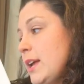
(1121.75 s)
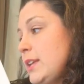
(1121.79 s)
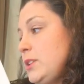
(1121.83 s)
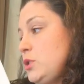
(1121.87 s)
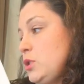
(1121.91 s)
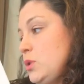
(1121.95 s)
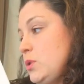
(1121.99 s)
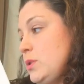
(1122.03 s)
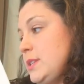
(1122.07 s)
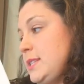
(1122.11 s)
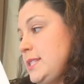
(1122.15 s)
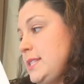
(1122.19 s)
and
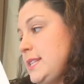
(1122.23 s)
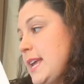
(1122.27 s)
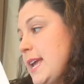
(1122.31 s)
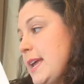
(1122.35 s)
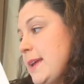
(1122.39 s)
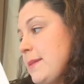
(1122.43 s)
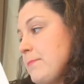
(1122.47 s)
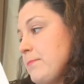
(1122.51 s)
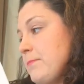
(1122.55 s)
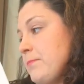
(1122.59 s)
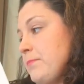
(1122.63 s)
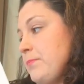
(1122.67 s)
do the
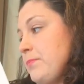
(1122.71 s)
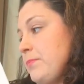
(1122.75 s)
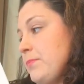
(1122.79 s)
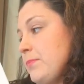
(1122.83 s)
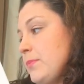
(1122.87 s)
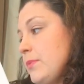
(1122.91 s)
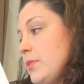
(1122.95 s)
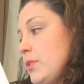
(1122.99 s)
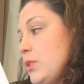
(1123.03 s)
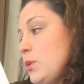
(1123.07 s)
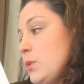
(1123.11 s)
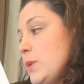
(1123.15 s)
same.
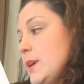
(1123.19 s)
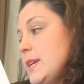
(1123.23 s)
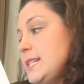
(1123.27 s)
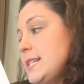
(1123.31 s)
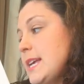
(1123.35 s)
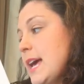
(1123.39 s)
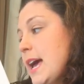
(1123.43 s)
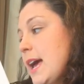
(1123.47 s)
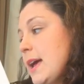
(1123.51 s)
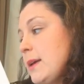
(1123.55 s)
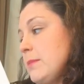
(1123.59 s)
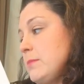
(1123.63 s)
3
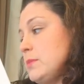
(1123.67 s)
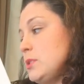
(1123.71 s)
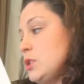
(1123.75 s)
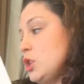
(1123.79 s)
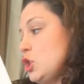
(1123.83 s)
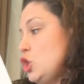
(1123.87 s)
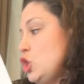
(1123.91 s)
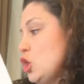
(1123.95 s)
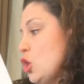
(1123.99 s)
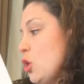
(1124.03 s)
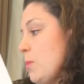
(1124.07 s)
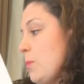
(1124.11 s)
times,
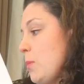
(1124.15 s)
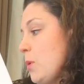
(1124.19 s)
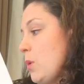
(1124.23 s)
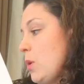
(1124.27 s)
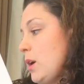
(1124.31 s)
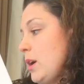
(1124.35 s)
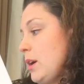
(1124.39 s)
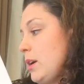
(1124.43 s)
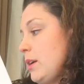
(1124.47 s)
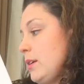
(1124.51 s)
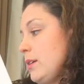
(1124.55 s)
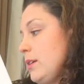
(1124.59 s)
no
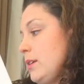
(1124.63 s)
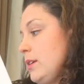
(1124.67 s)
more."